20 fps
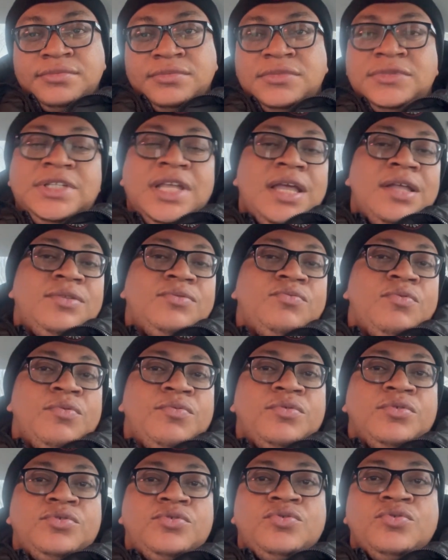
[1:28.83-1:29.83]
Then we
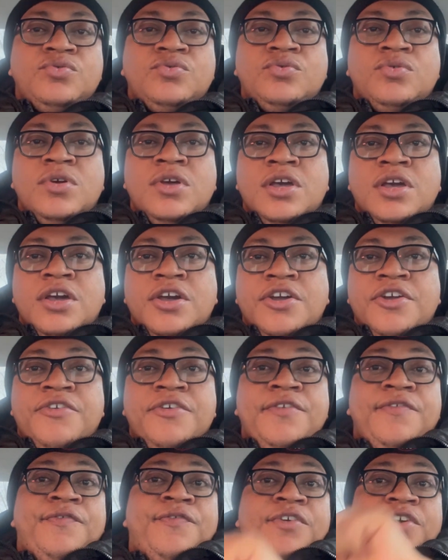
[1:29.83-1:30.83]
will do a
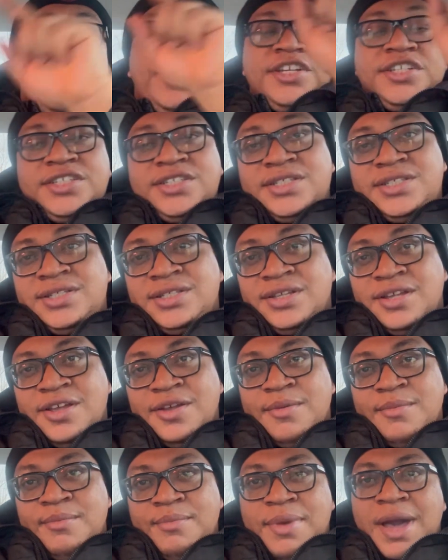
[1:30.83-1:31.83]
reverse
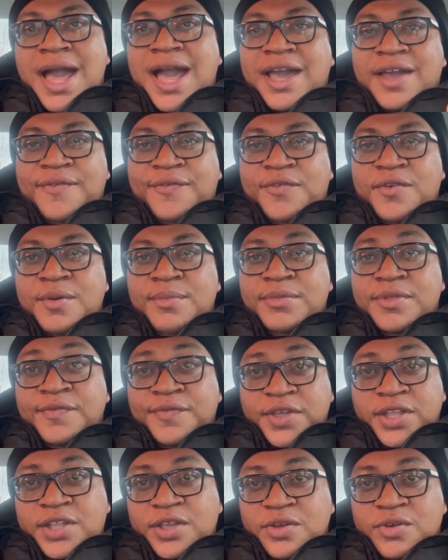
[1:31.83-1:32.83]
back from the
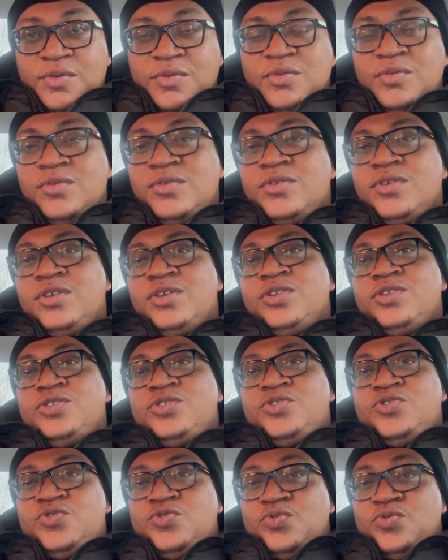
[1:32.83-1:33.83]
video
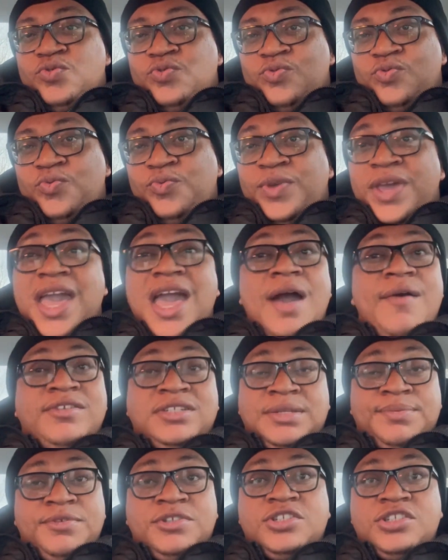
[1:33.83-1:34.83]
to where I
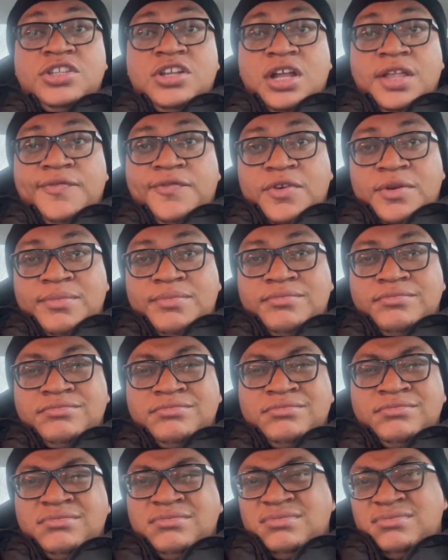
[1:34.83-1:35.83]
was supposed to start from.
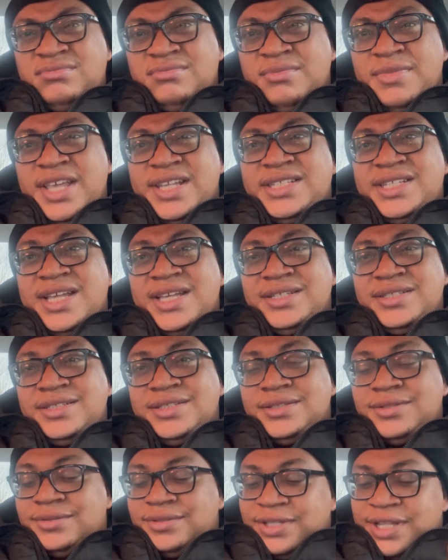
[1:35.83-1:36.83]
Make
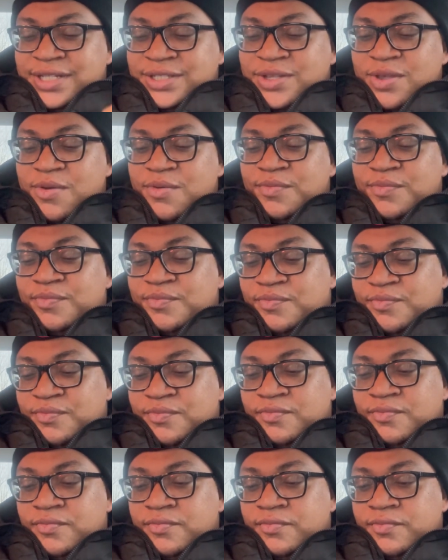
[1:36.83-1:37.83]
sense? Let's go.
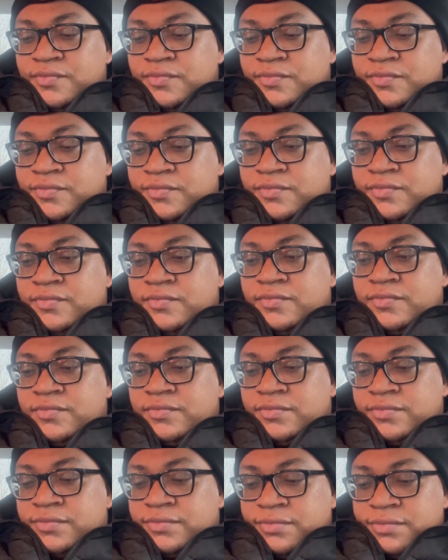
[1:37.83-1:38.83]
Later in the
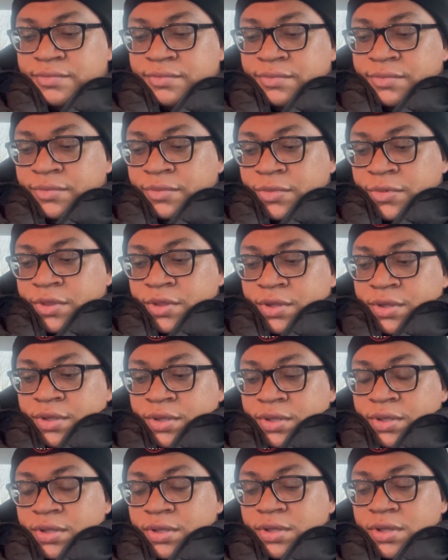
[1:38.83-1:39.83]
night, go chill
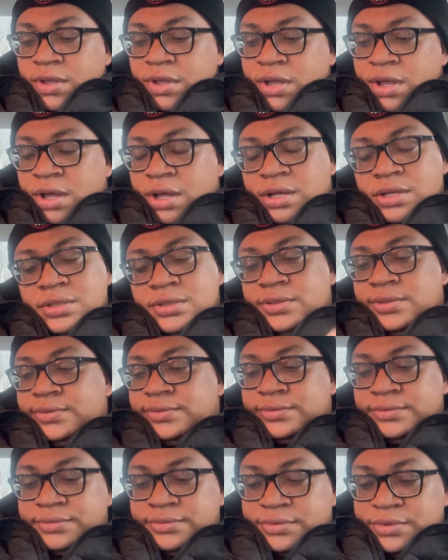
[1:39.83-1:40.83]
with Frost. Oh,
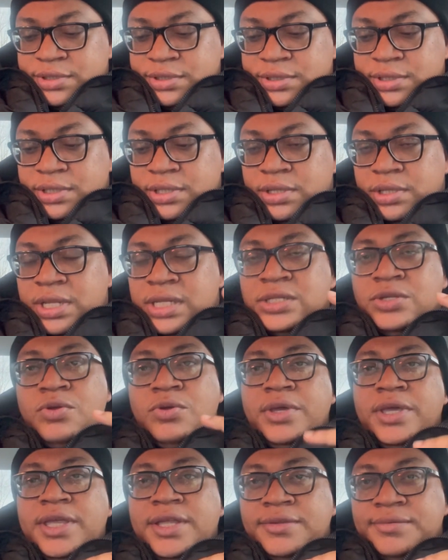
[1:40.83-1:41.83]
let's
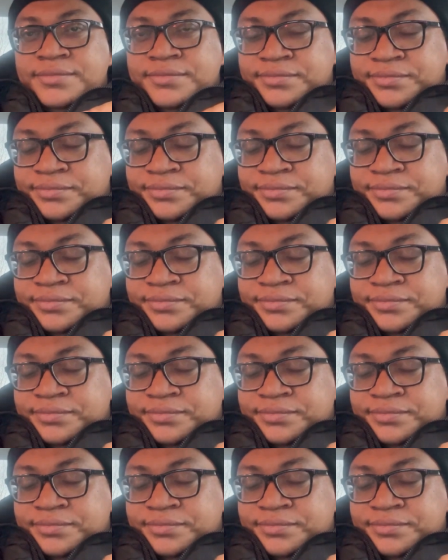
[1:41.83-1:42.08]
go again.